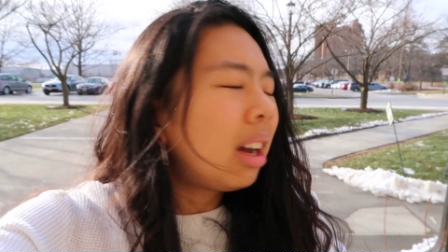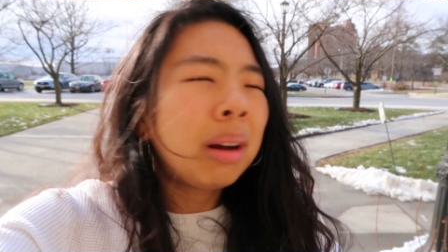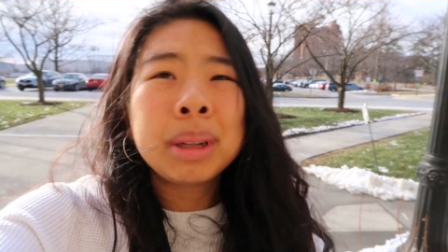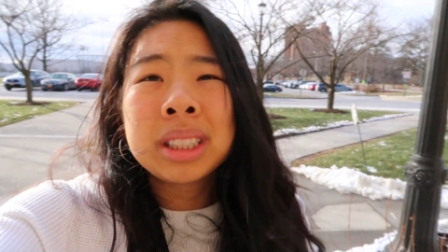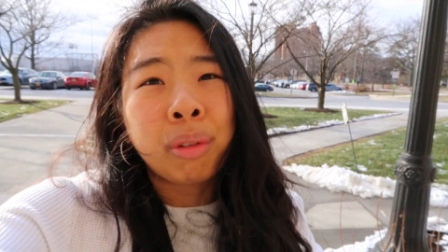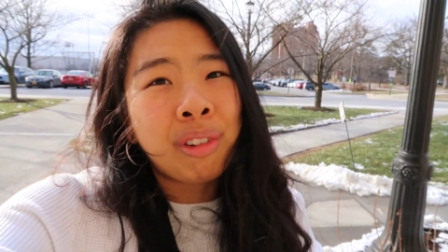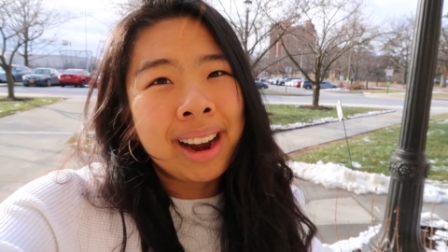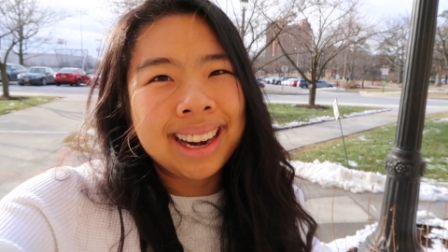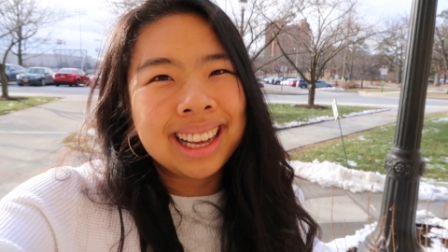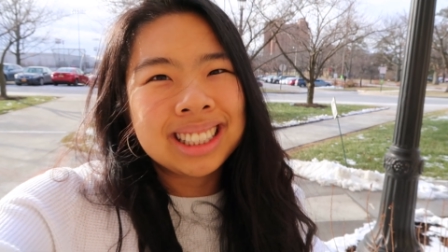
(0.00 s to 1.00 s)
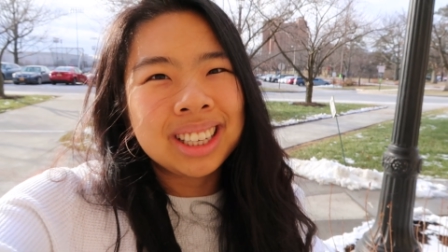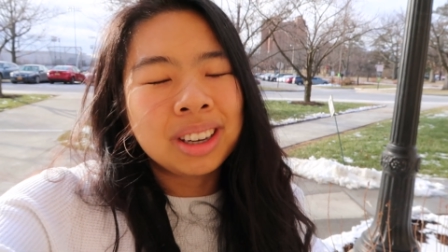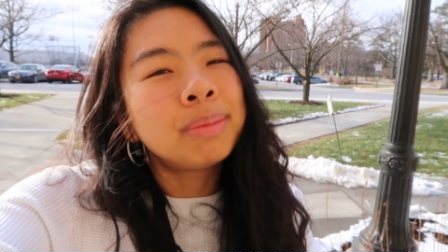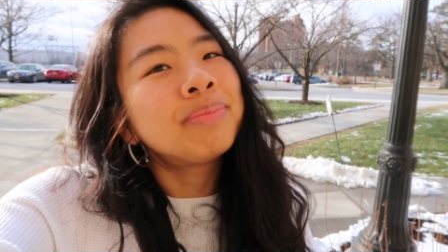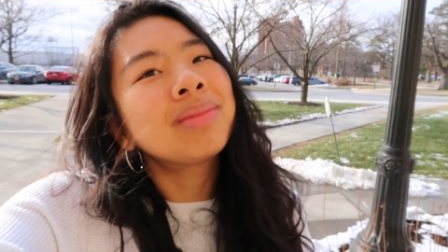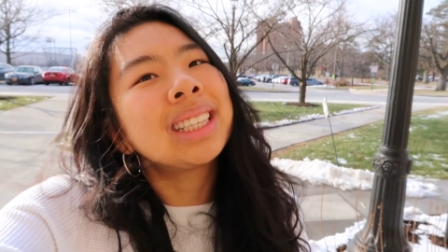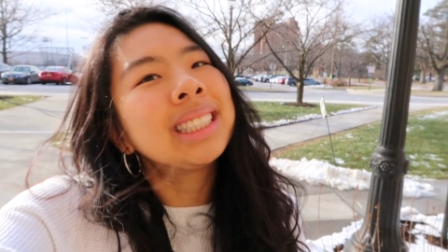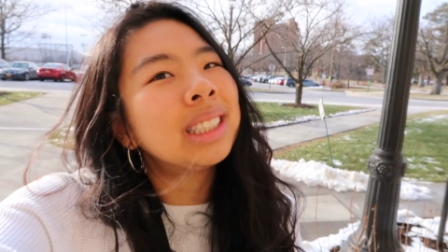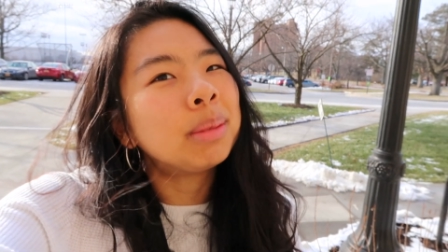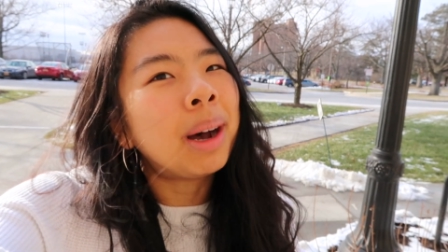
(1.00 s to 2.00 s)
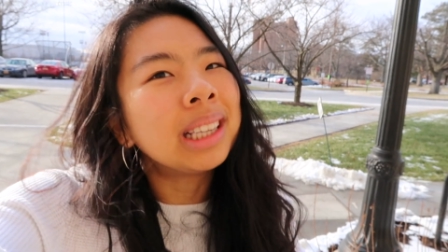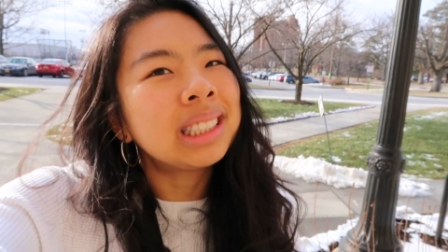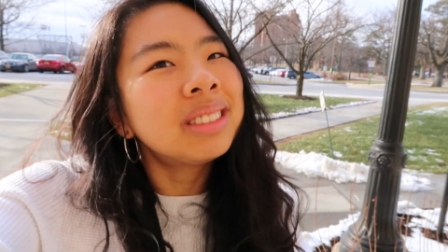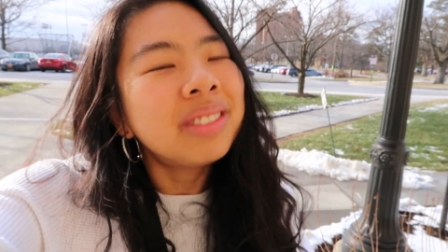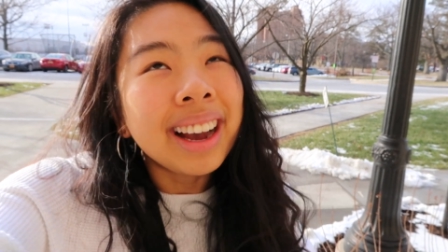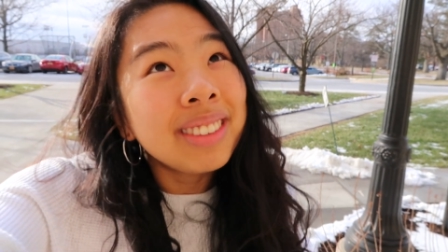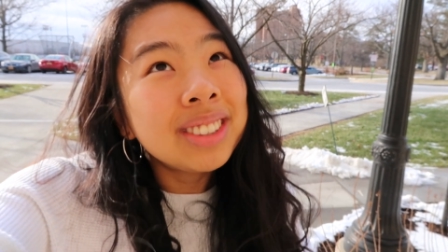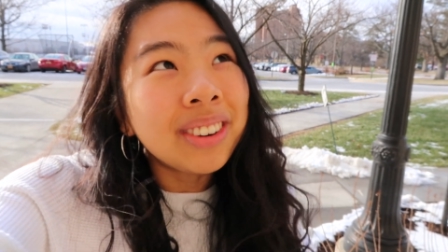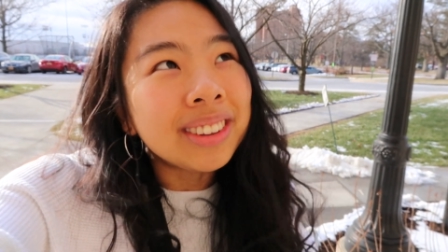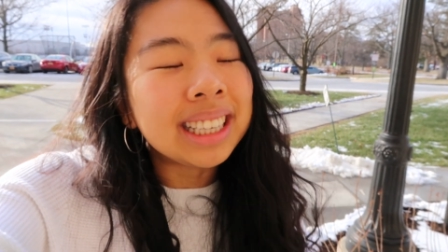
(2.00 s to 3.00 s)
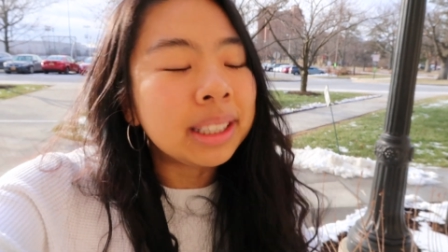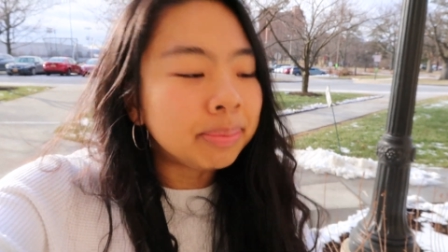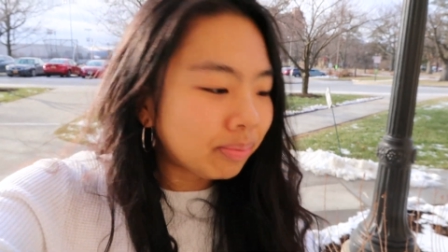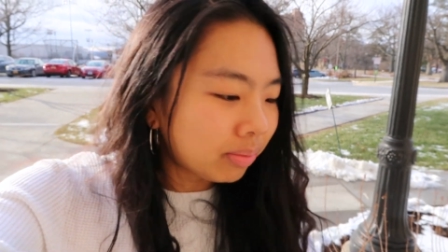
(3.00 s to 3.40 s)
But it's a Friday, so still positive vibes only.